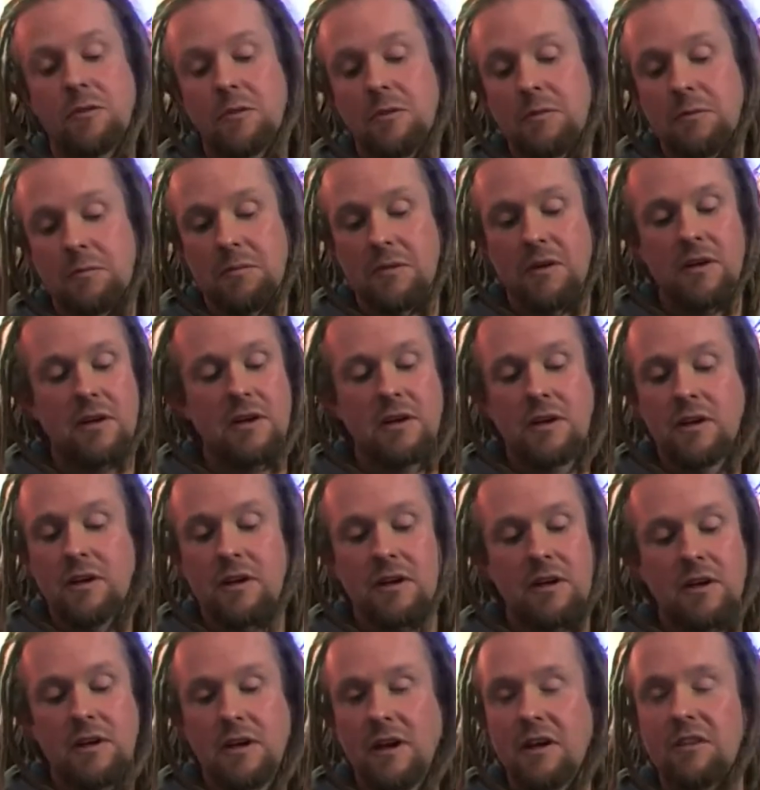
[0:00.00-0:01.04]
I thought, well,
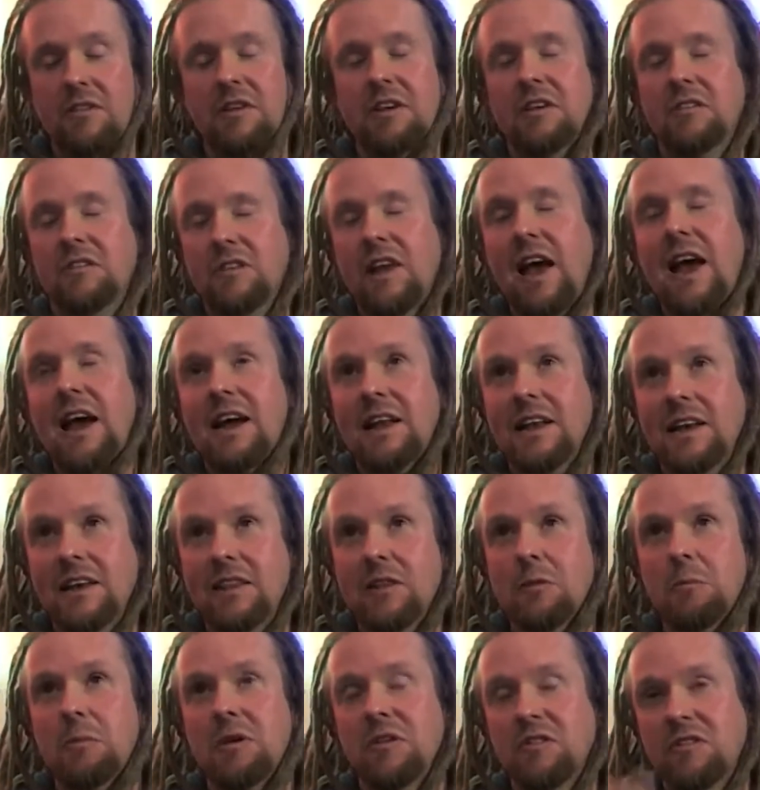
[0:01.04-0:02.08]
that's exactly
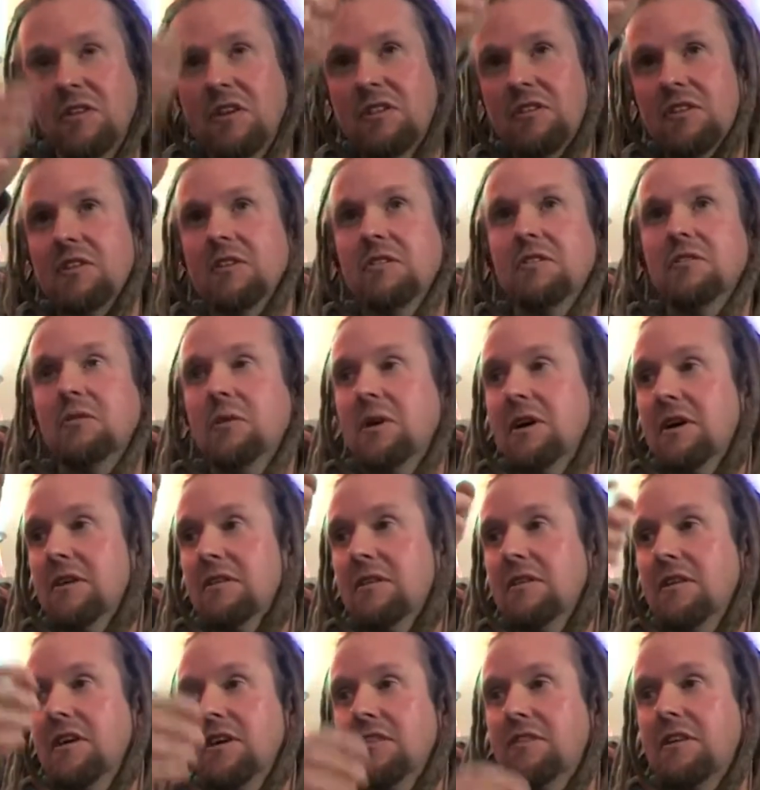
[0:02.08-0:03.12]
the position of
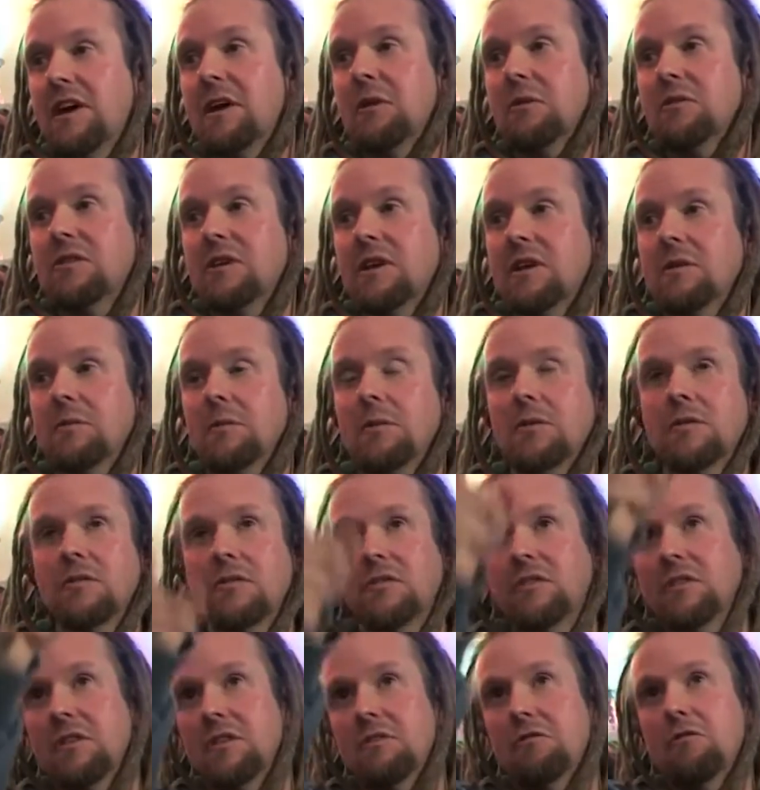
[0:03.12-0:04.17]
where Adele said it
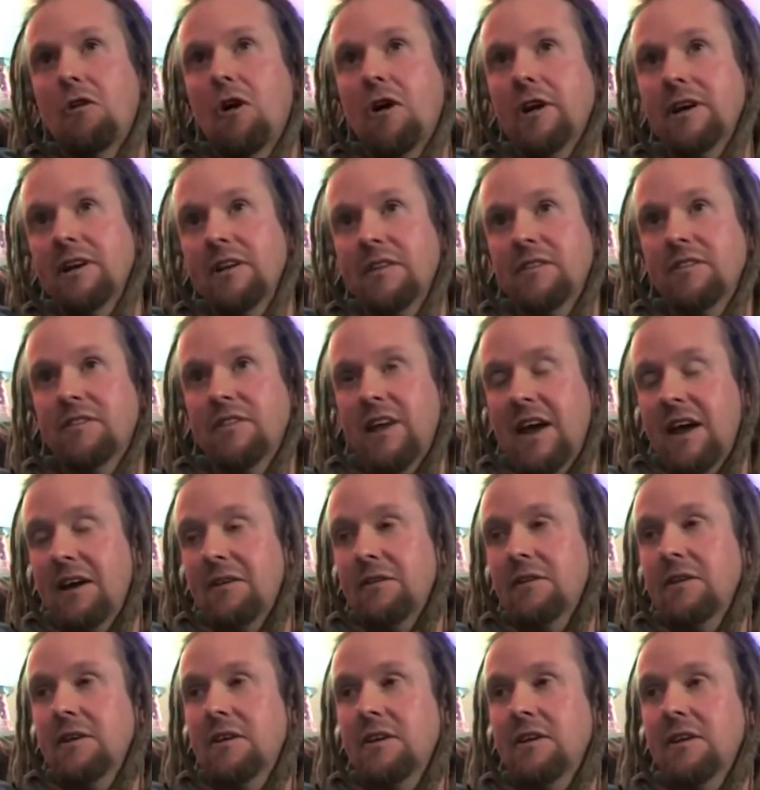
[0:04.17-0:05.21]
was to the right and
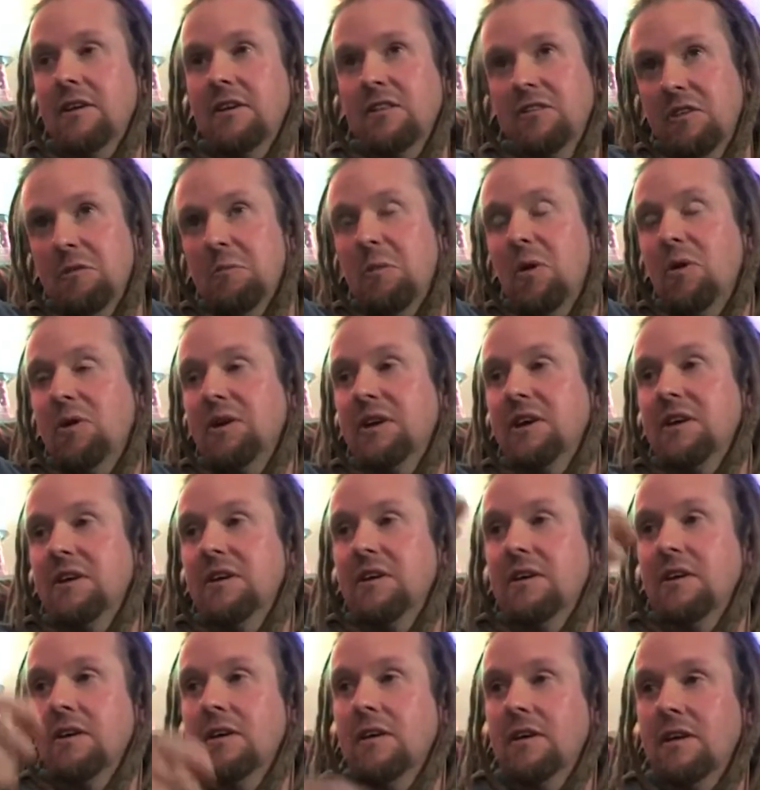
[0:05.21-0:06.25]
down. She
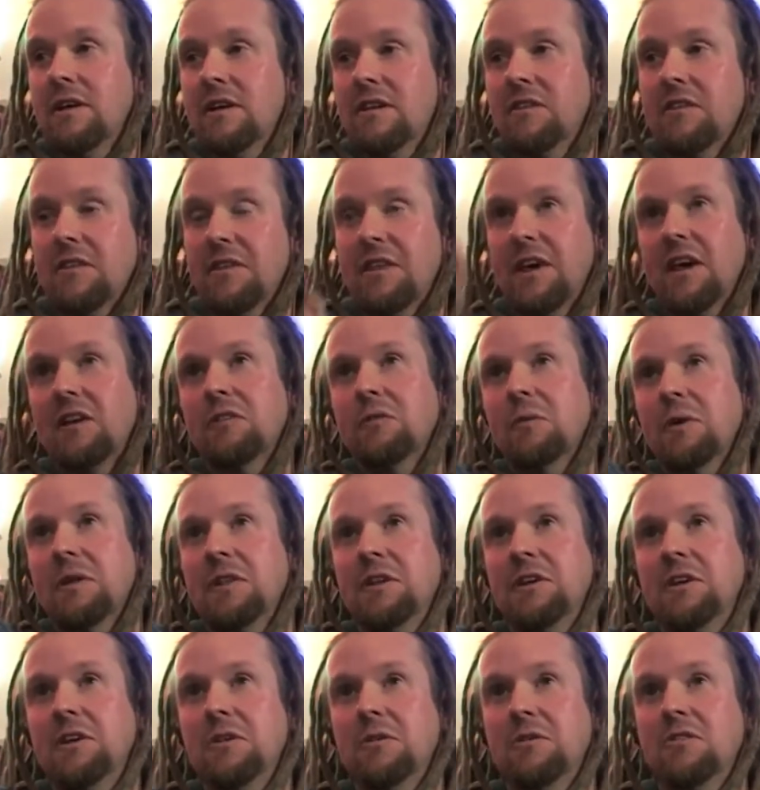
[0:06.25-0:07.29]
pointed. That's really that's
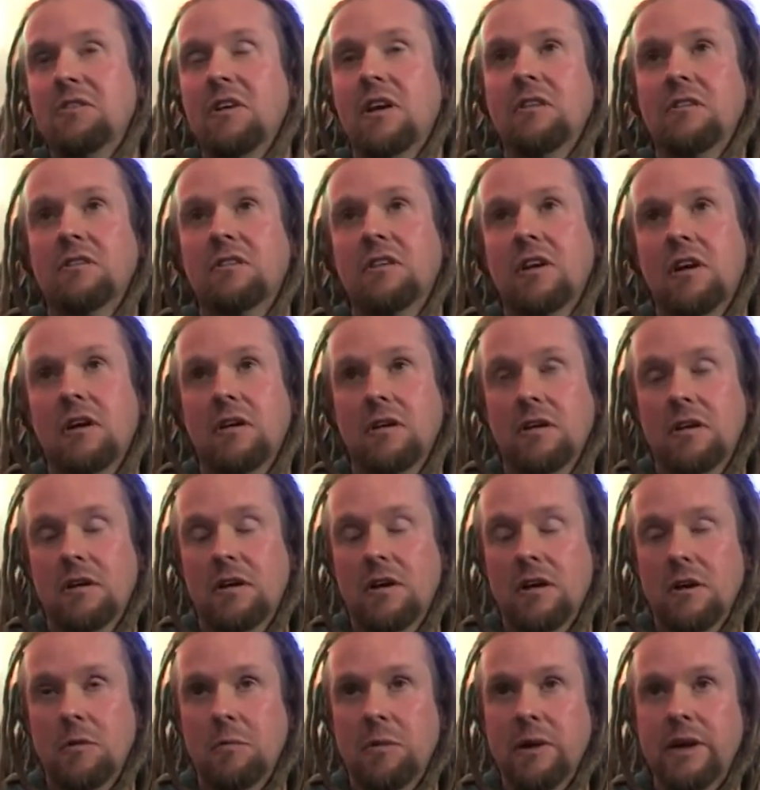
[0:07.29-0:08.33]
interesting. That's where the new sun's co-
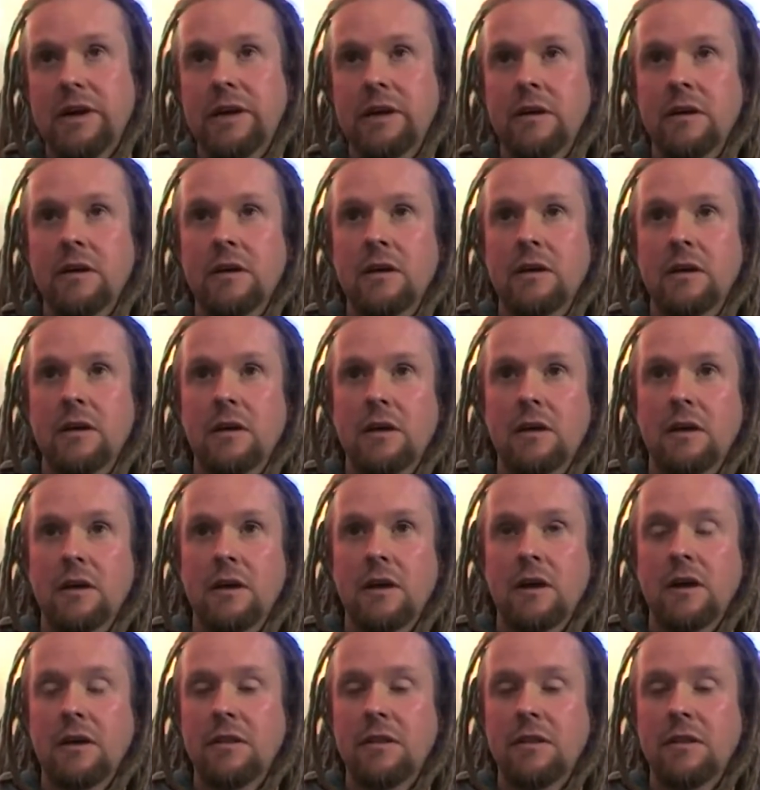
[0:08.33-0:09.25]
going to be. Yeah.